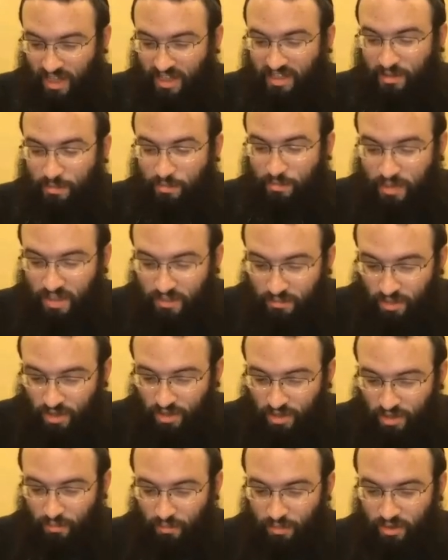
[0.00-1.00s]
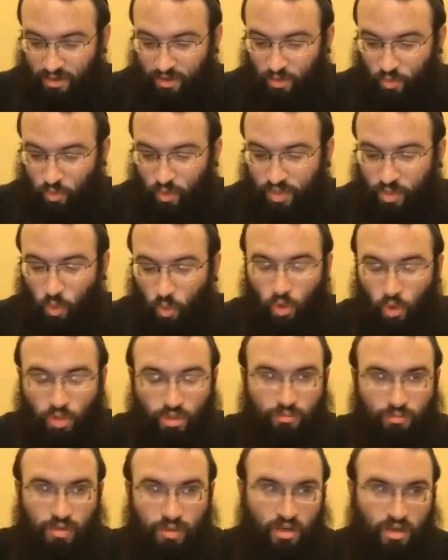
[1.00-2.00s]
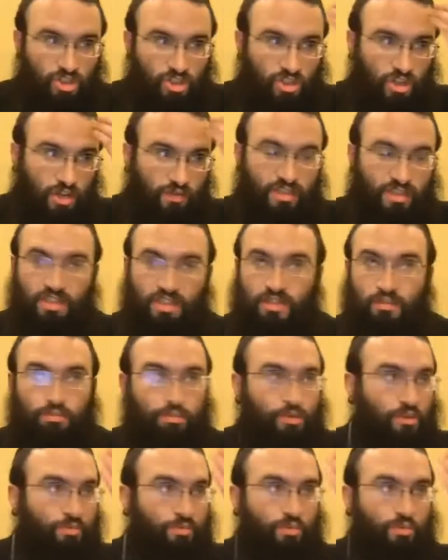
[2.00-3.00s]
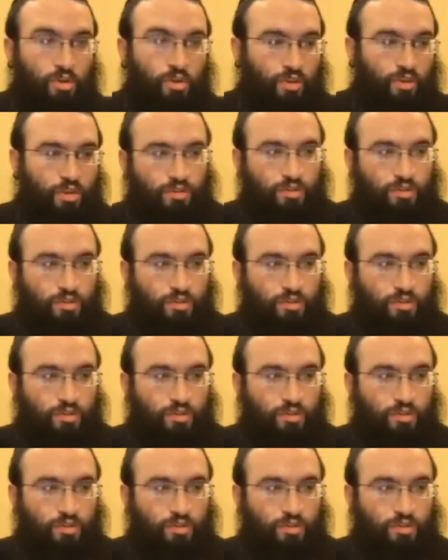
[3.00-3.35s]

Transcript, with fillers: It's a big machama with all the machshavas and the bilbum,